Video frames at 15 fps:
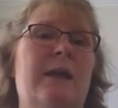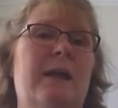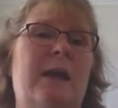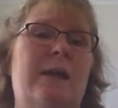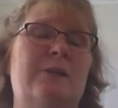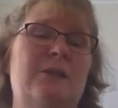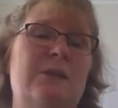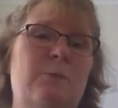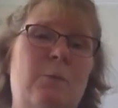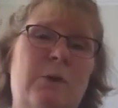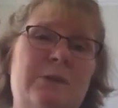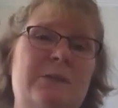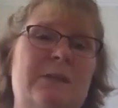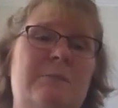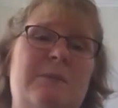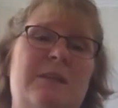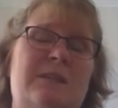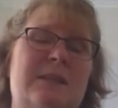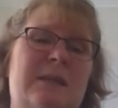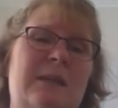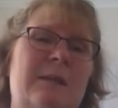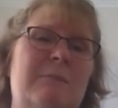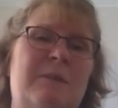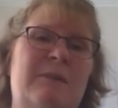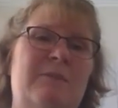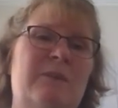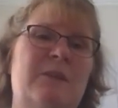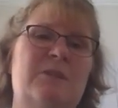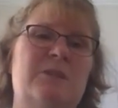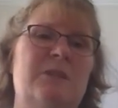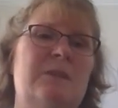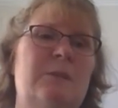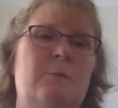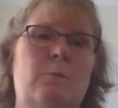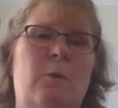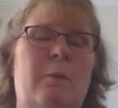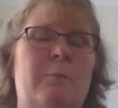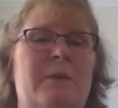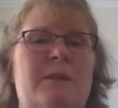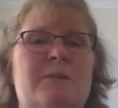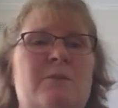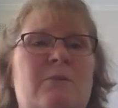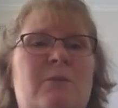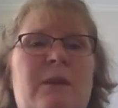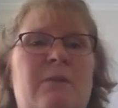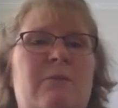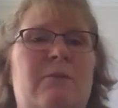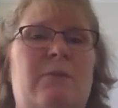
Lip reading: And she wanted me to keep living. She didn't want me to grieve for